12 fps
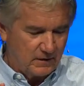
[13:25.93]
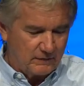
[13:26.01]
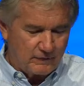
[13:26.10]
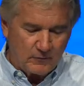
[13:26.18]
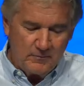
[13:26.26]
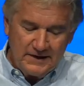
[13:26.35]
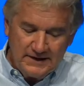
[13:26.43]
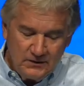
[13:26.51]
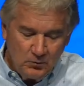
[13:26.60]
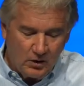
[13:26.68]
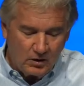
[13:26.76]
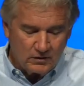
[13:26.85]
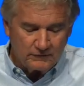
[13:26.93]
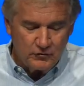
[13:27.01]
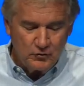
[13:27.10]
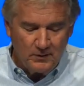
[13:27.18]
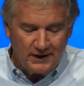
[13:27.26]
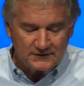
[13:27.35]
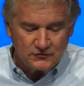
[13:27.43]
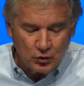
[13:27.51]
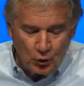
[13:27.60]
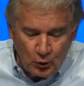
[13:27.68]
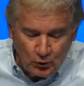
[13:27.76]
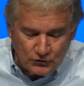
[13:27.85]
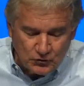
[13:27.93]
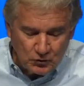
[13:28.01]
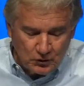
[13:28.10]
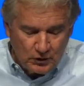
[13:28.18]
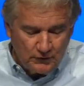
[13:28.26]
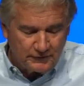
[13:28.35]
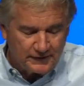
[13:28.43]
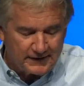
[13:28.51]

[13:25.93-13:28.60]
For many walk of whom I told you often,